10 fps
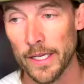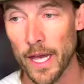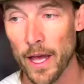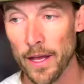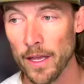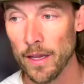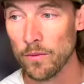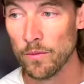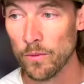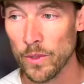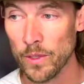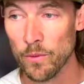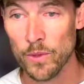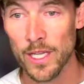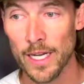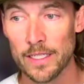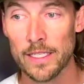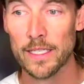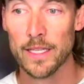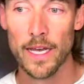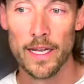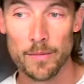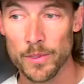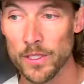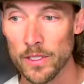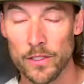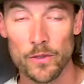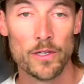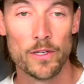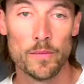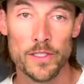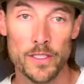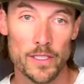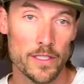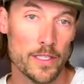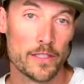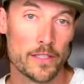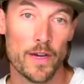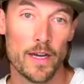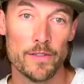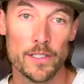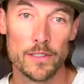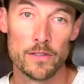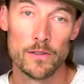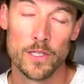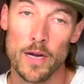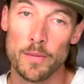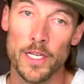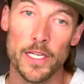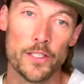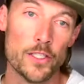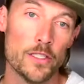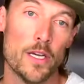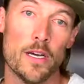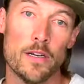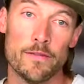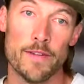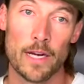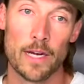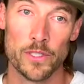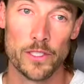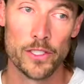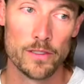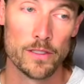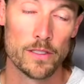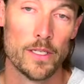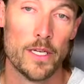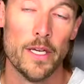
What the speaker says: And we would like to get that up to 200 million in the next 5 years through a combination of acquisitions